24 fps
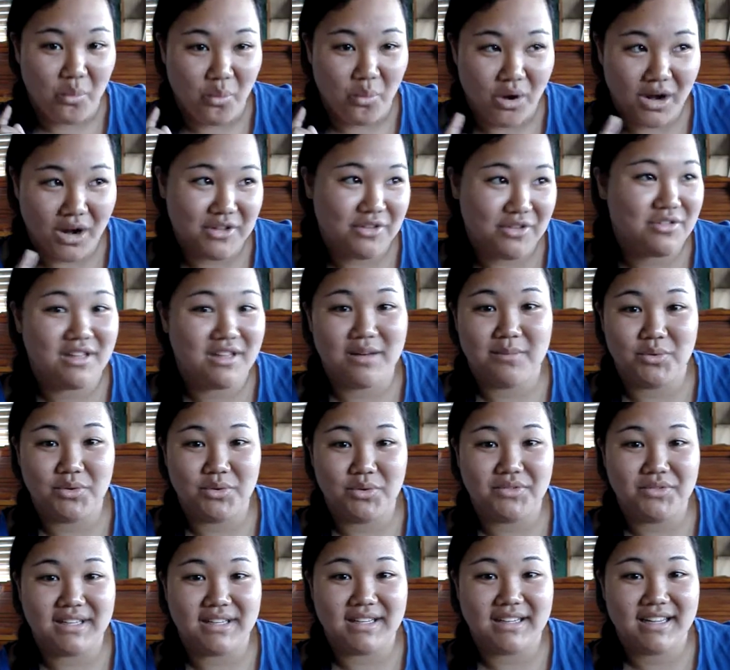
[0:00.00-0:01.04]
watch that
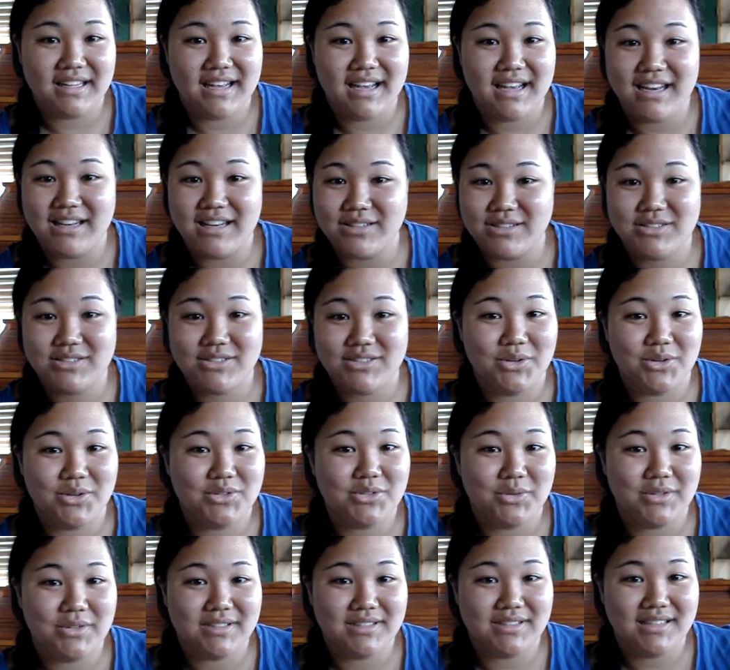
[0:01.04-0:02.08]
movie. It is so
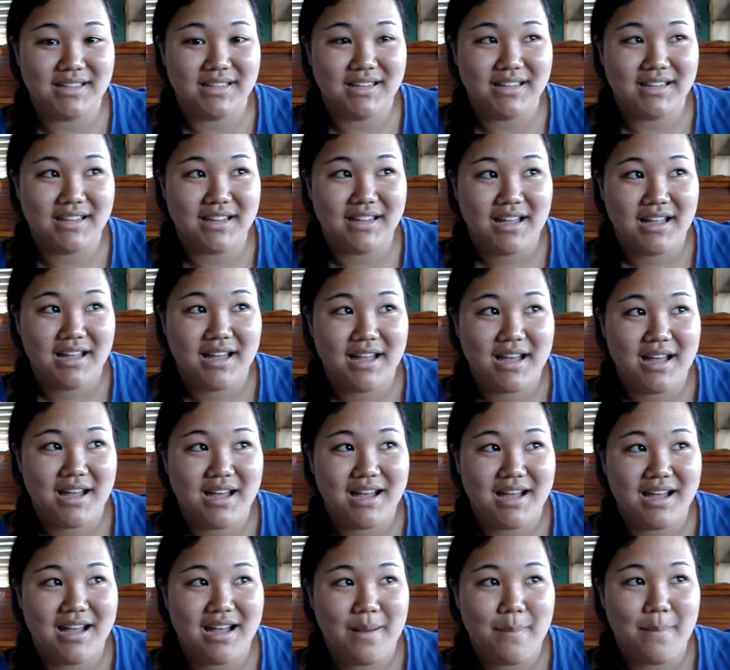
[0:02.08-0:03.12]
twisted,
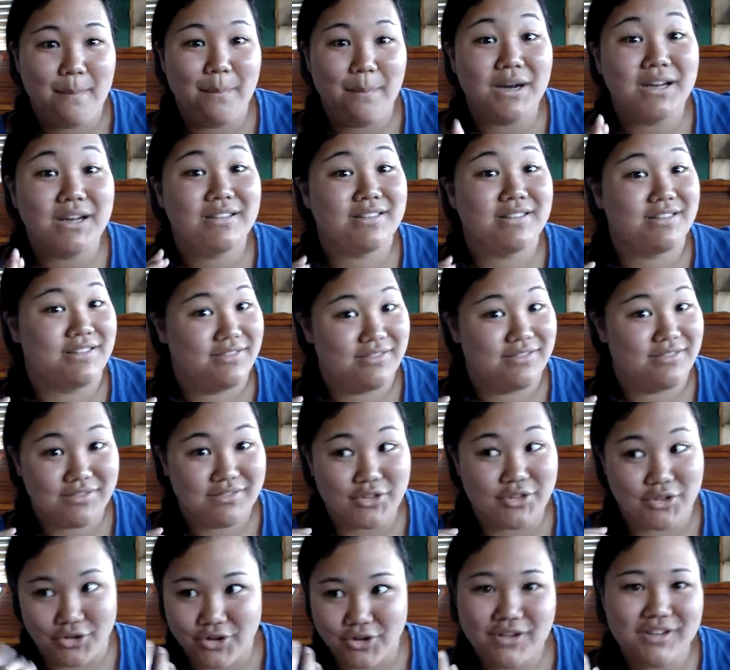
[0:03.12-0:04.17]
but it's
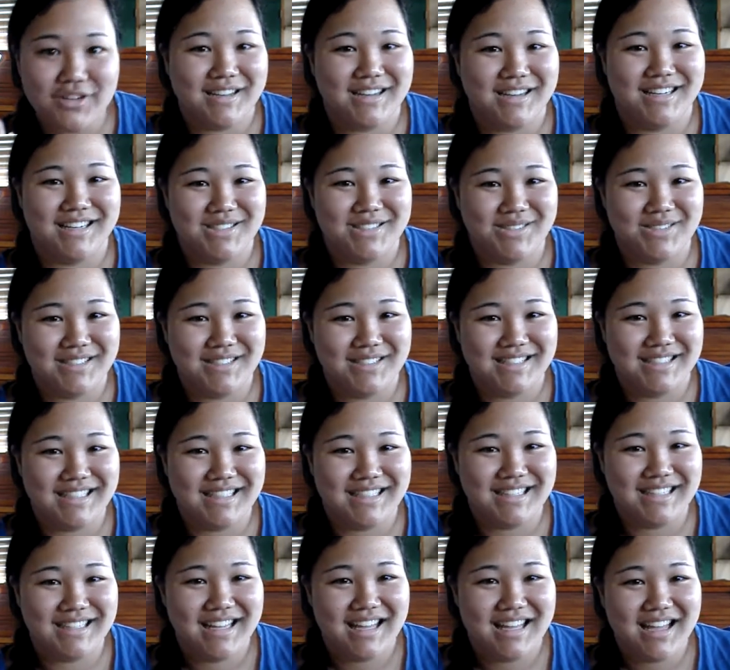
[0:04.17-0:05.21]
the good kind of
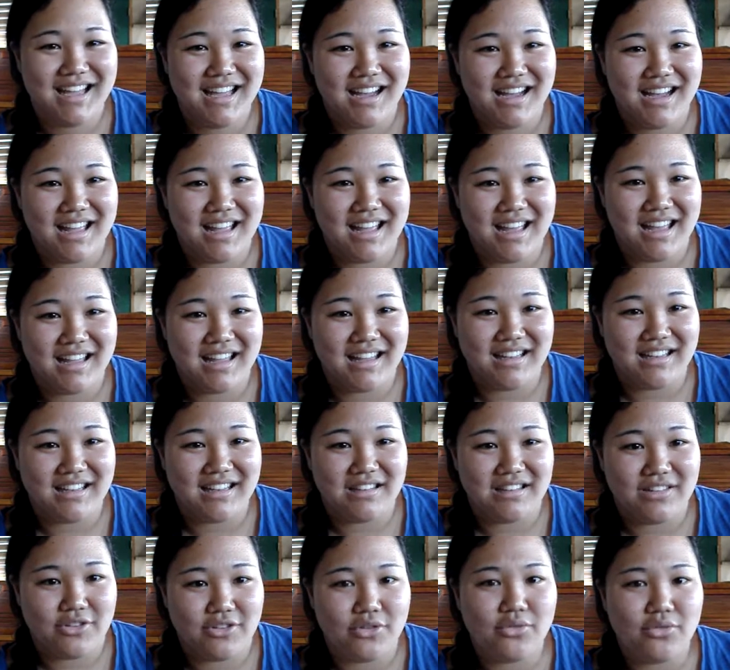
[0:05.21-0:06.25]
twisted,
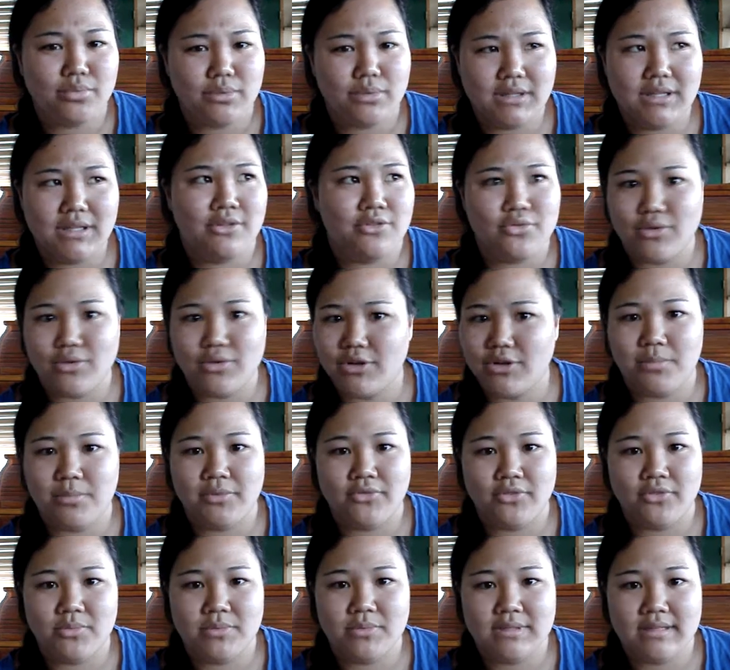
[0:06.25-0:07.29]
and you'll really enjoy her
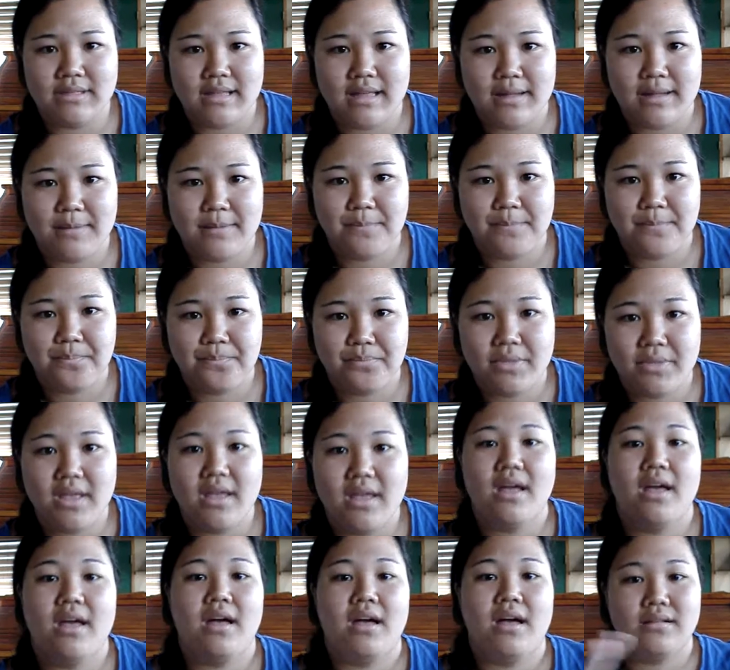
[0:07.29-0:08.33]
performance of that.
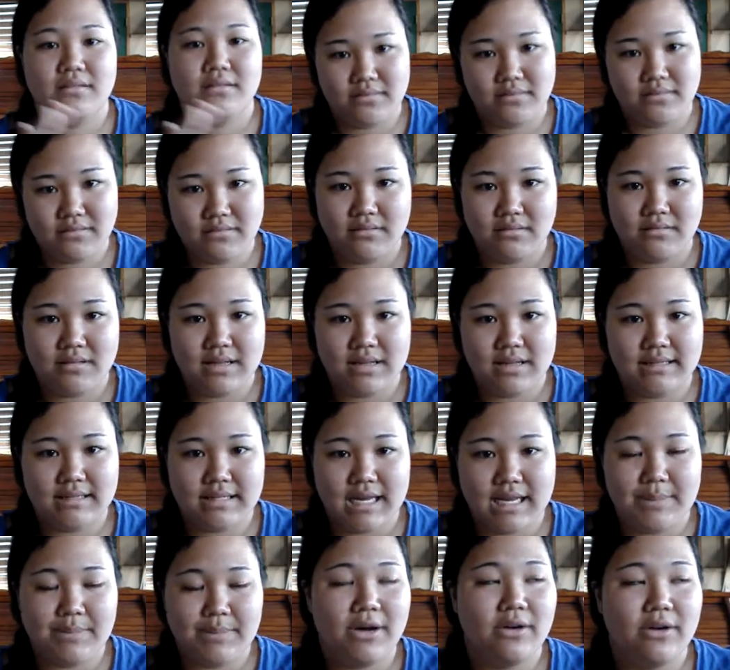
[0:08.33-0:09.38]
And
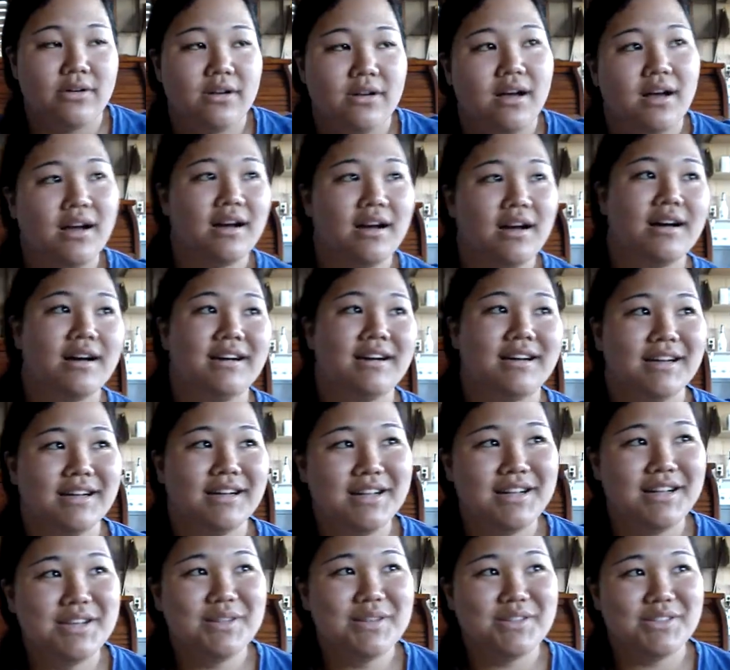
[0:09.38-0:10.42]
time out.
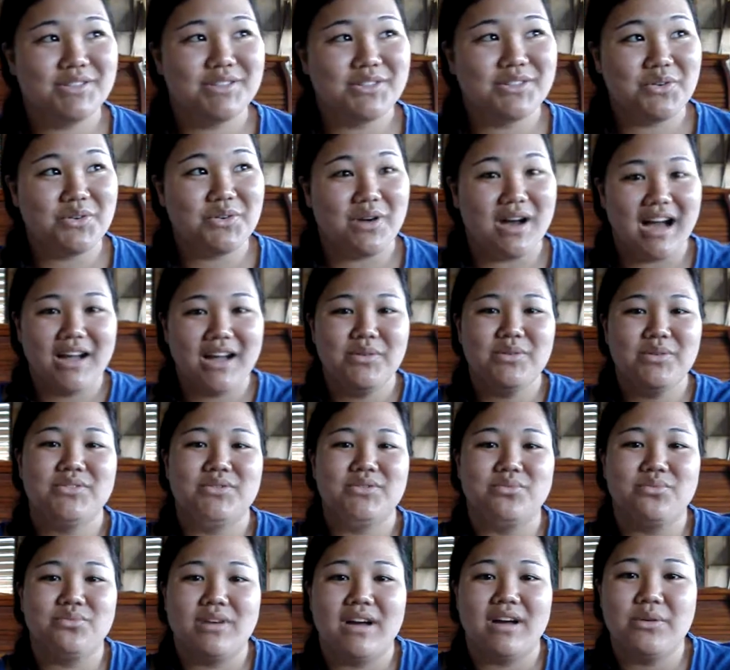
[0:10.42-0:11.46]
So I
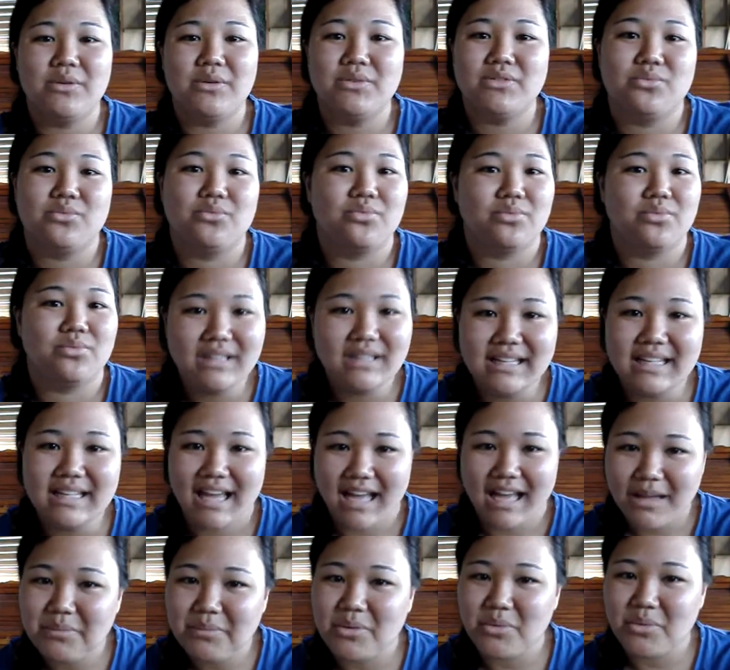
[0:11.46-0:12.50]
was really
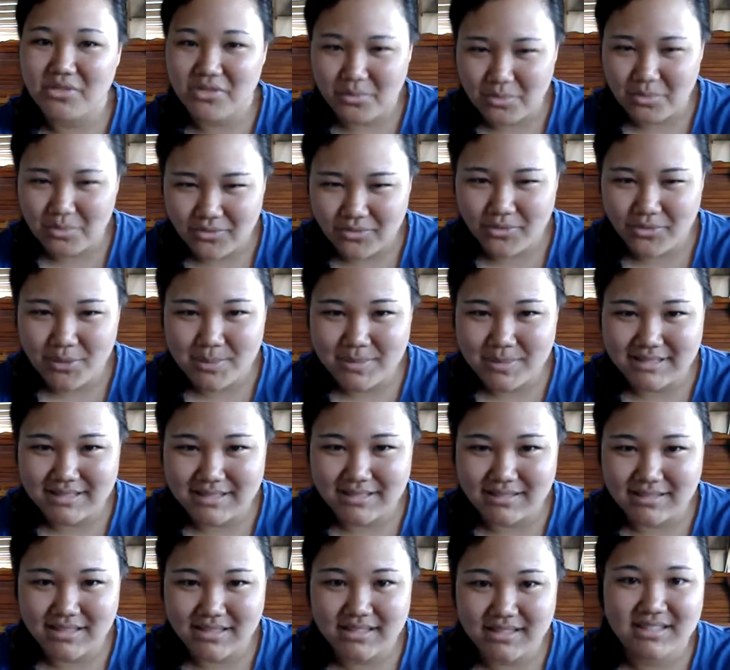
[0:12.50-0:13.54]
happy with her
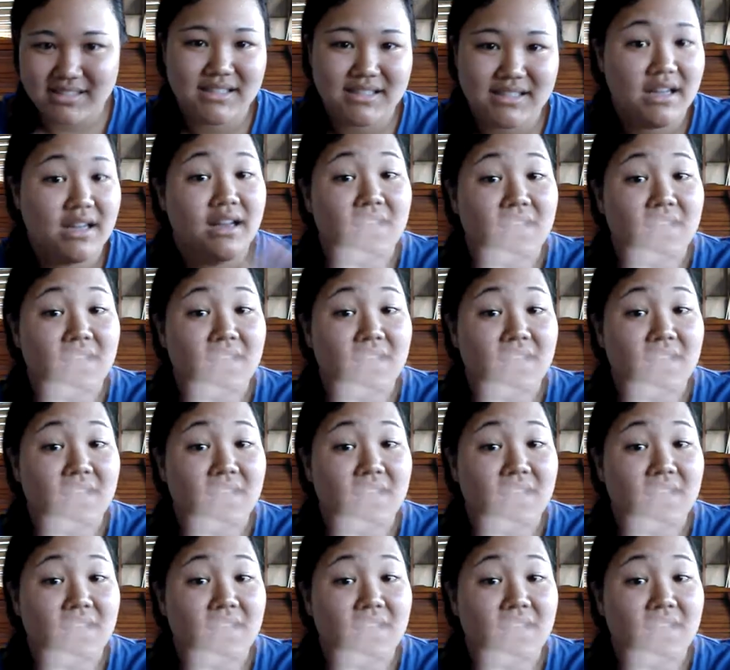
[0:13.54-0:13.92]
performance in this.